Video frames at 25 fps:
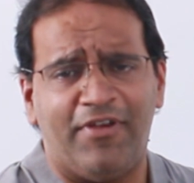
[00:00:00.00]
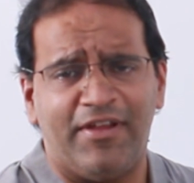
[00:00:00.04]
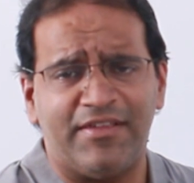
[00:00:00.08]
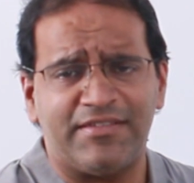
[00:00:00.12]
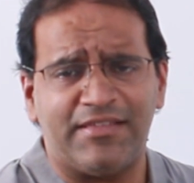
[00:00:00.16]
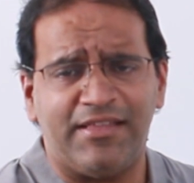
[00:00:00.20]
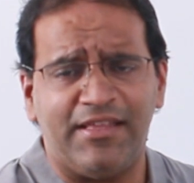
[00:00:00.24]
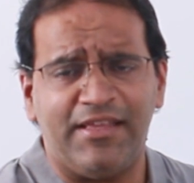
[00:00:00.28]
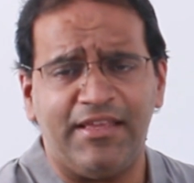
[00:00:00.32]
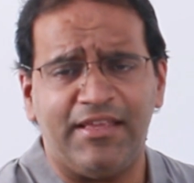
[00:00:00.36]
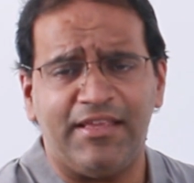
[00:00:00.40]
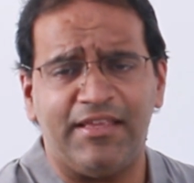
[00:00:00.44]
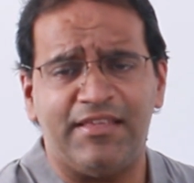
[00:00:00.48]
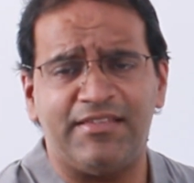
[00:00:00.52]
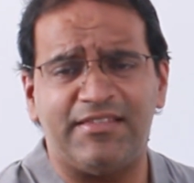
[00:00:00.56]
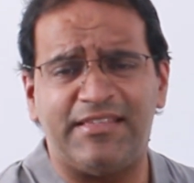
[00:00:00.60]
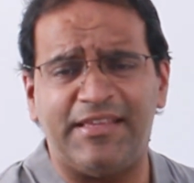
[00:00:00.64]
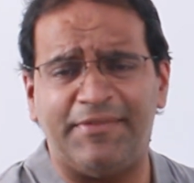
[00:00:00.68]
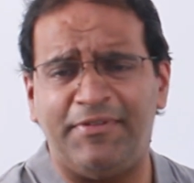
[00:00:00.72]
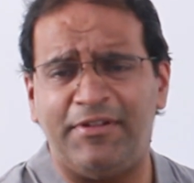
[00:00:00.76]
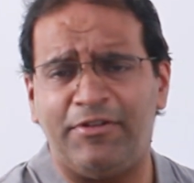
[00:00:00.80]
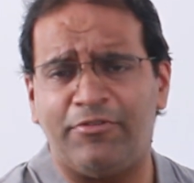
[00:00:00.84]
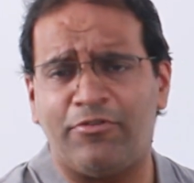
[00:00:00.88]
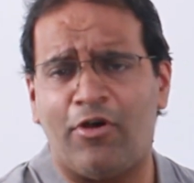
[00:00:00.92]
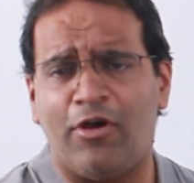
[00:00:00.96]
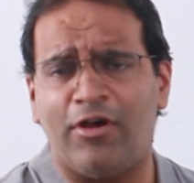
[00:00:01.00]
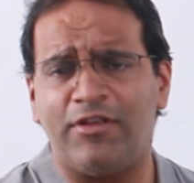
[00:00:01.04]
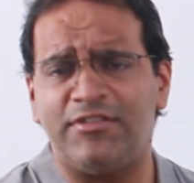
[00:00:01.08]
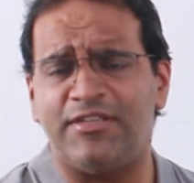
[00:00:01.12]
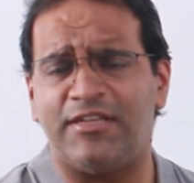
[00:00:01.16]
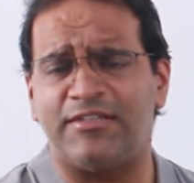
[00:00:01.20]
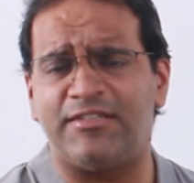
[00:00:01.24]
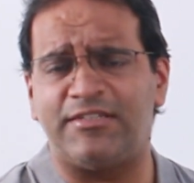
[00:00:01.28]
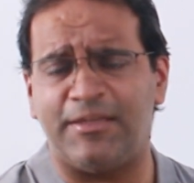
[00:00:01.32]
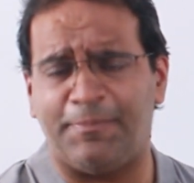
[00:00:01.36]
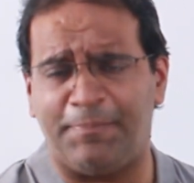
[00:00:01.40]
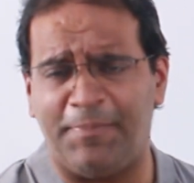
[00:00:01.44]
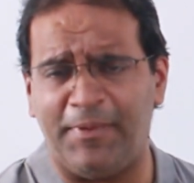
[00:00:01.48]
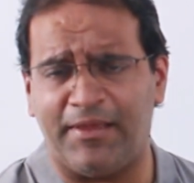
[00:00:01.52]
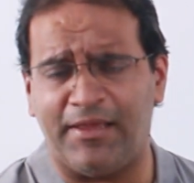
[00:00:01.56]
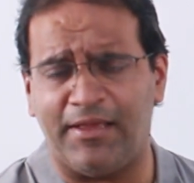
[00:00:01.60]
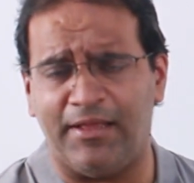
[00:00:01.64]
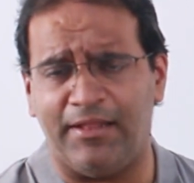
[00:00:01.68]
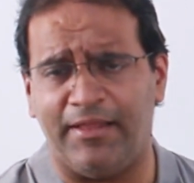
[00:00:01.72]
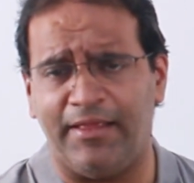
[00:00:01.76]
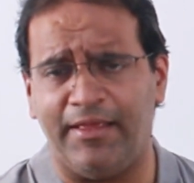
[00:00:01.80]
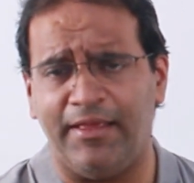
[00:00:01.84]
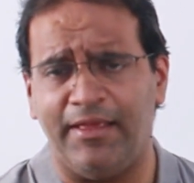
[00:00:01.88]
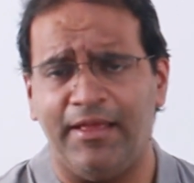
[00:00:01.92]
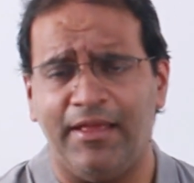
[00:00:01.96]
Firstly, civil wrongs are
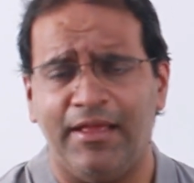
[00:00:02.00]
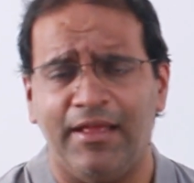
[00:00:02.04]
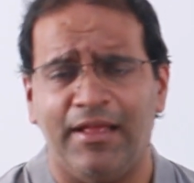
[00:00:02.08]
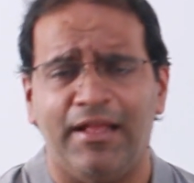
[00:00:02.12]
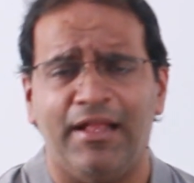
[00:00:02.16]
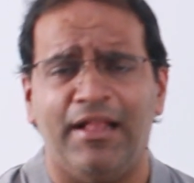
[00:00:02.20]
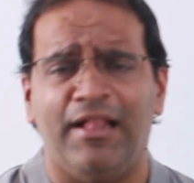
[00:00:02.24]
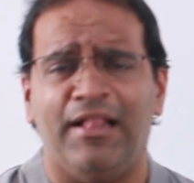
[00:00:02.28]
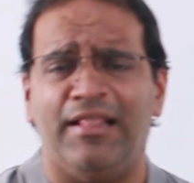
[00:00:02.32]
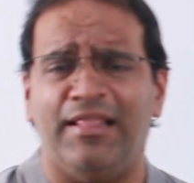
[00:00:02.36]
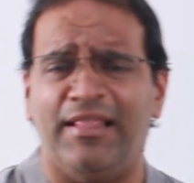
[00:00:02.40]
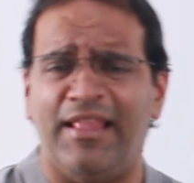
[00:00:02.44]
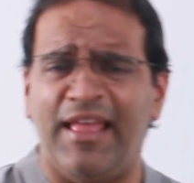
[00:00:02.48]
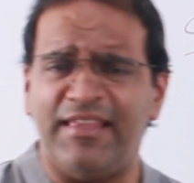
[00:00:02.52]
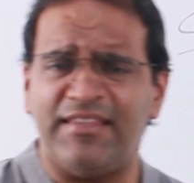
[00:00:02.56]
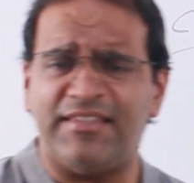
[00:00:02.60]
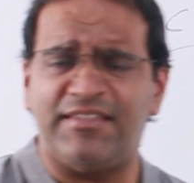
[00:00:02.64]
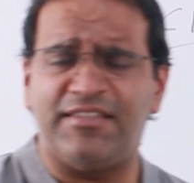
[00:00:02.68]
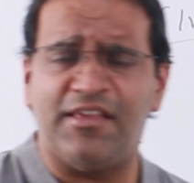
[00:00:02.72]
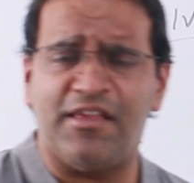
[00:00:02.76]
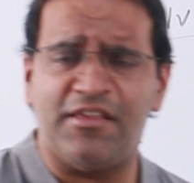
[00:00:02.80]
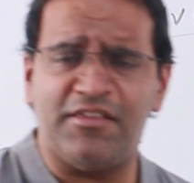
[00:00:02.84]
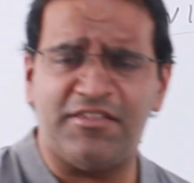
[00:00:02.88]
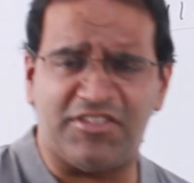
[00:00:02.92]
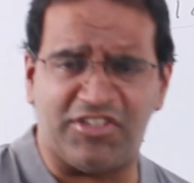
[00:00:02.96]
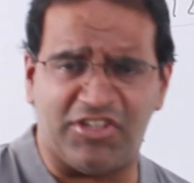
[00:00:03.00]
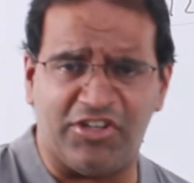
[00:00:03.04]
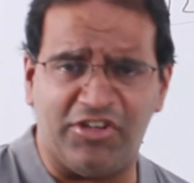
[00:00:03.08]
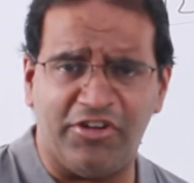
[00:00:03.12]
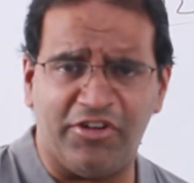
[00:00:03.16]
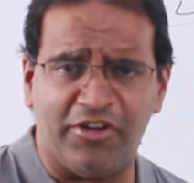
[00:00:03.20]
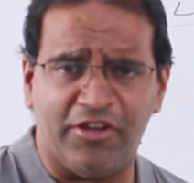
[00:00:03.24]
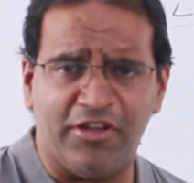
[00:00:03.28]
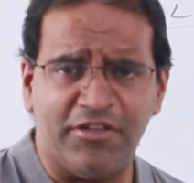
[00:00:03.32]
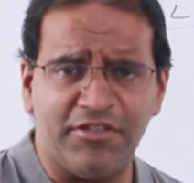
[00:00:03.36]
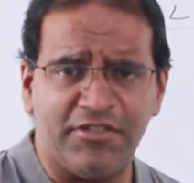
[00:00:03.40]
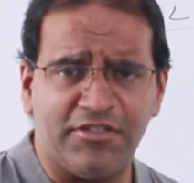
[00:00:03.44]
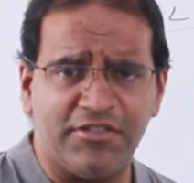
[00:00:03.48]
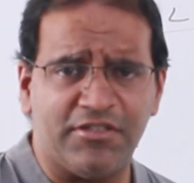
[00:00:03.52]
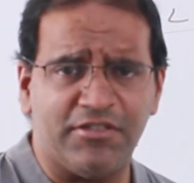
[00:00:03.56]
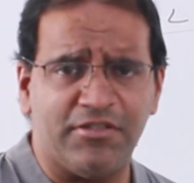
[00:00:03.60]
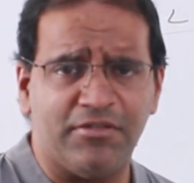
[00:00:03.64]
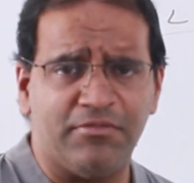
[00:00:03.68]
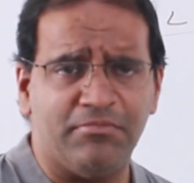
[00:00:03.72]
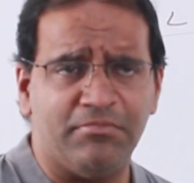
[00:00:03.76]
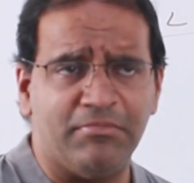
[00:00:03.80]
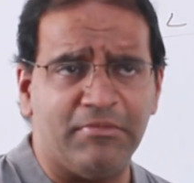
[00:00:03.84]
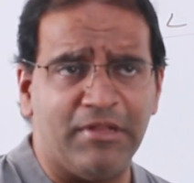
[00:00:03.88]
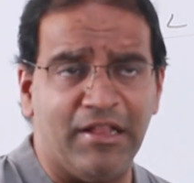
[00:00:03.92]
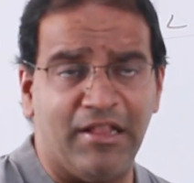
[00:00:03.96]
typically less
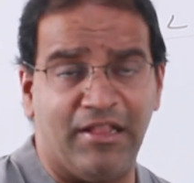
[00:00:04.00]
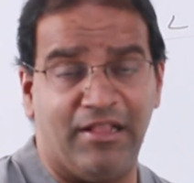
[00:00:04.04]
serious,